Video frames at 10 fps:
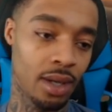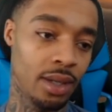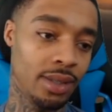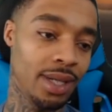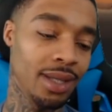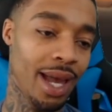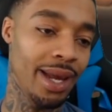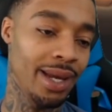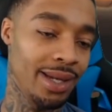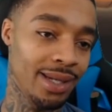See,
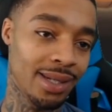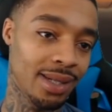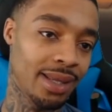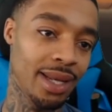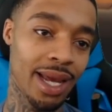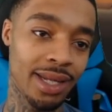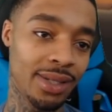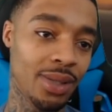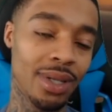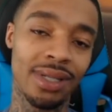like, and this is the thing that
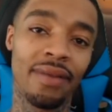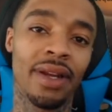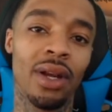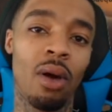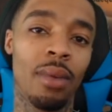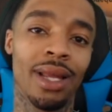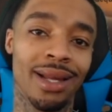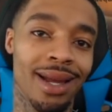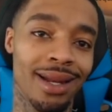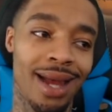this dude doesn't even know me,
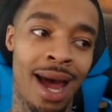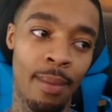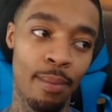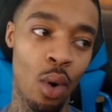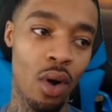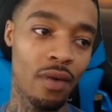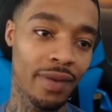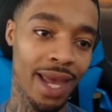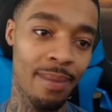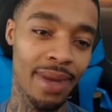like, I'm more
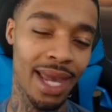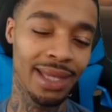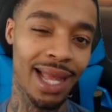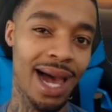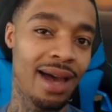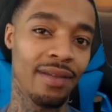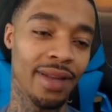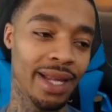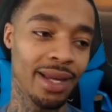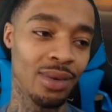of NBA
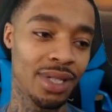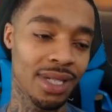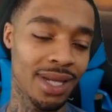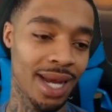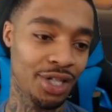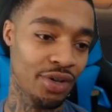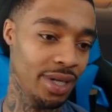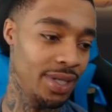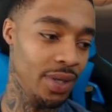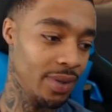Live. Like, it was just not
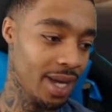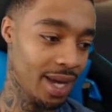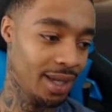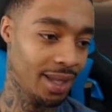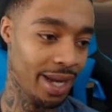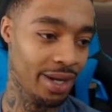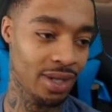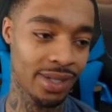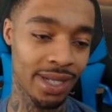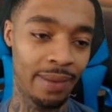straight 2K. Like,
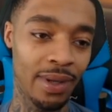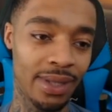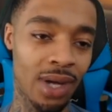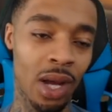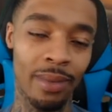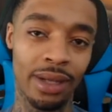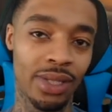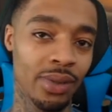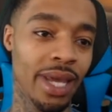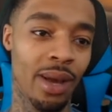you're sitting up there talking about
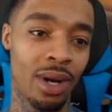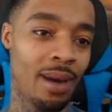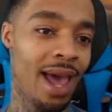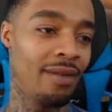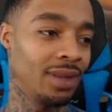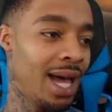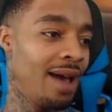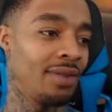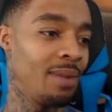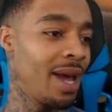2K when I have
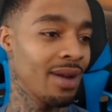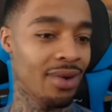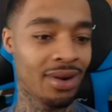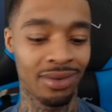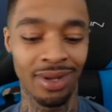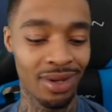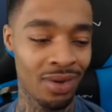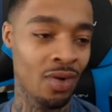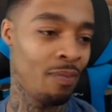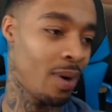Live in the background.
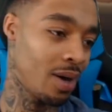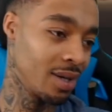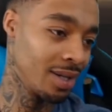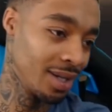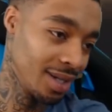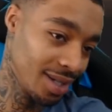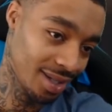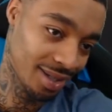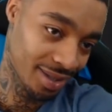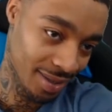Goofball. 10 moments
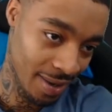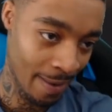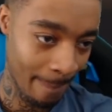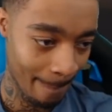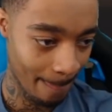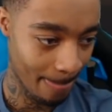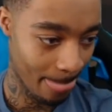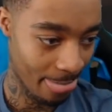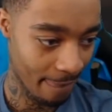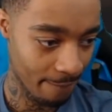of hype, but he was
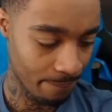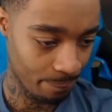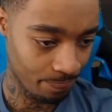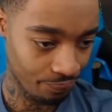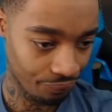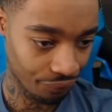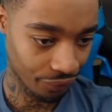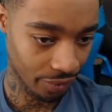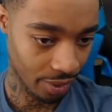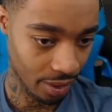far from what we see
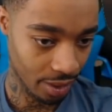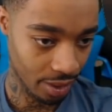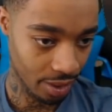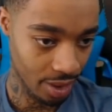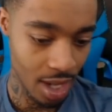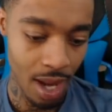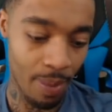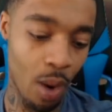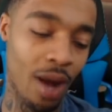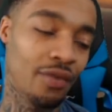today. The first
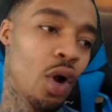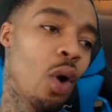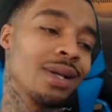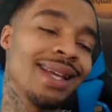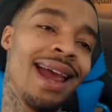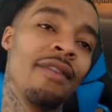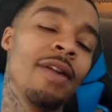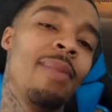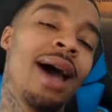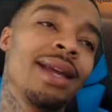major... Bro, of course
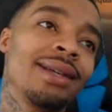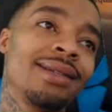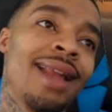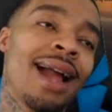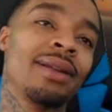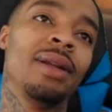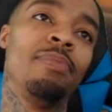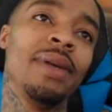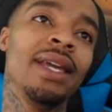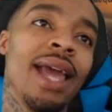everybody is not going
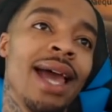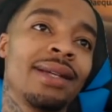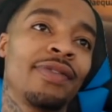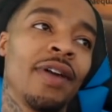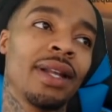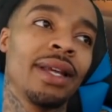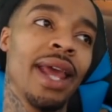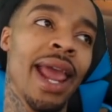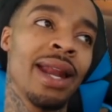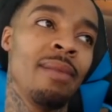to be as
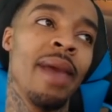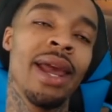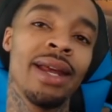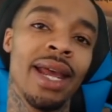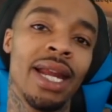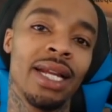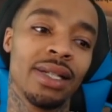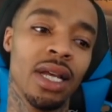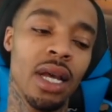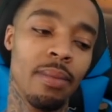fucking animated and
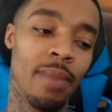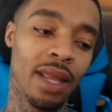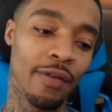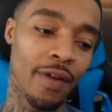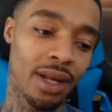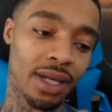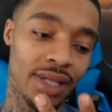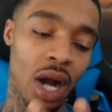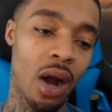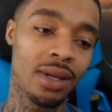as
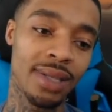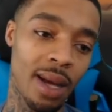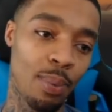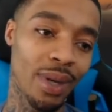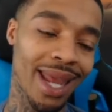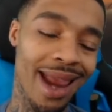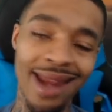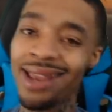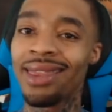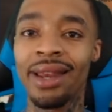motherfucking turned up with
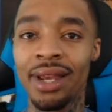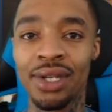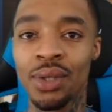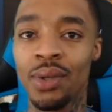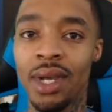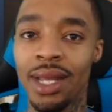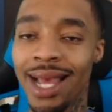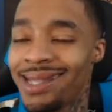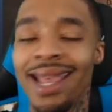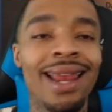anything they do.
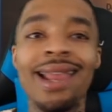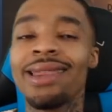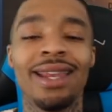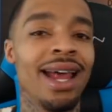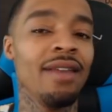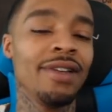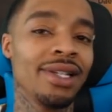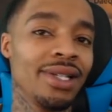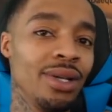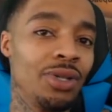That's anything. Not even
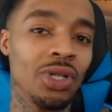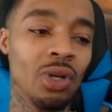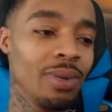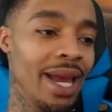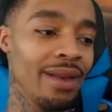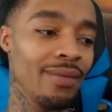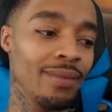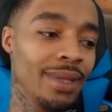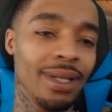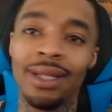just YouTube. Like,
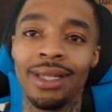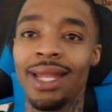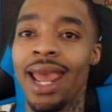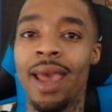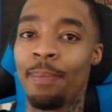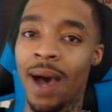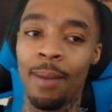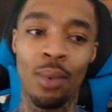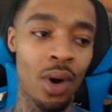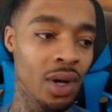the
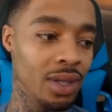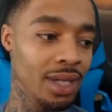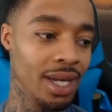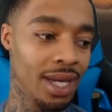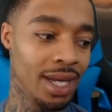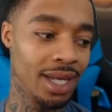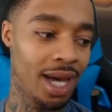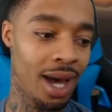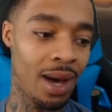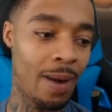hip-hop world,
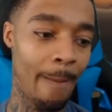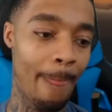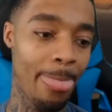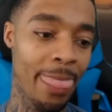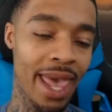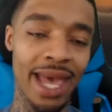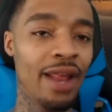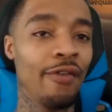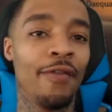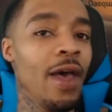the
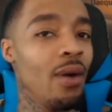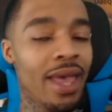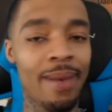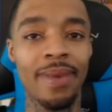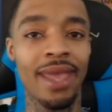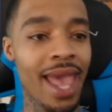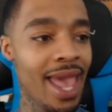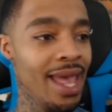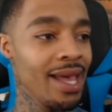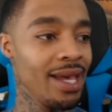NFL,
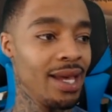NBA...